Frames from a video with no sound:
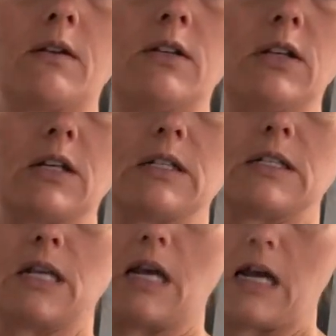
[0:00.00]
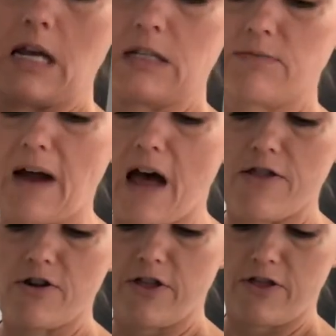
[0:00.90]
You can see it's
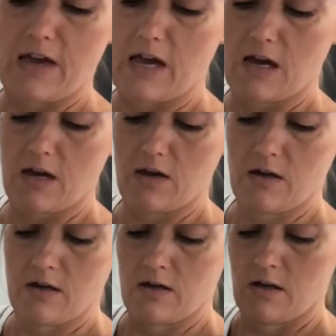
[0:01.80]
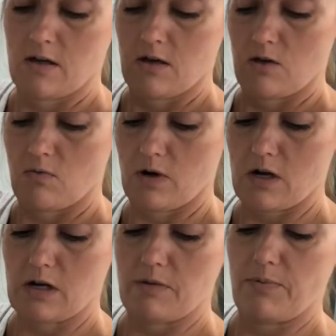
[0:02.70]
rather thick. We're
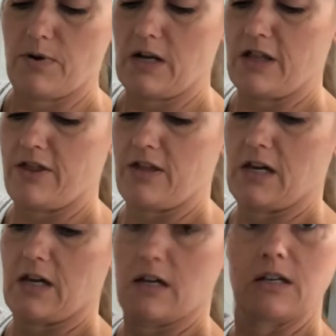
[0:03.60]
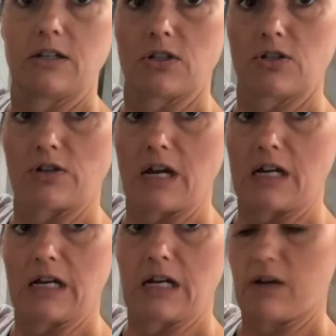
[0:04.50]
on a pretty thick strain
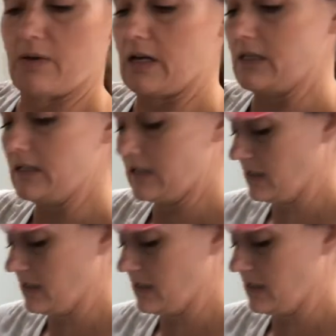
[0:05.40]
anyways.